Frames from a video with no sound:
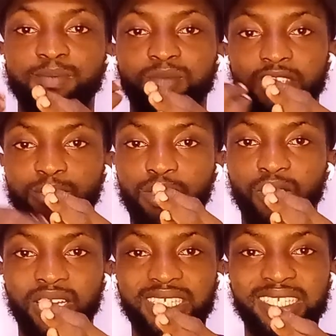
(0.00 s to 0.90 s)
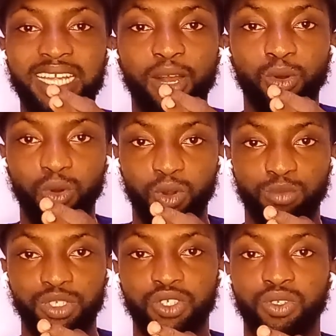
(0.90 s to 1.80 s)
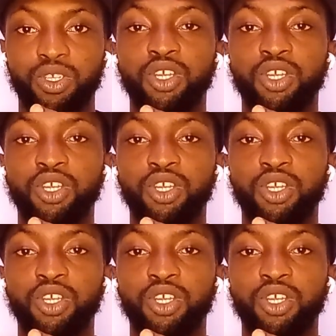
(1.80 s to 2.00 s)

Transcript: They'll be collecting their own commission.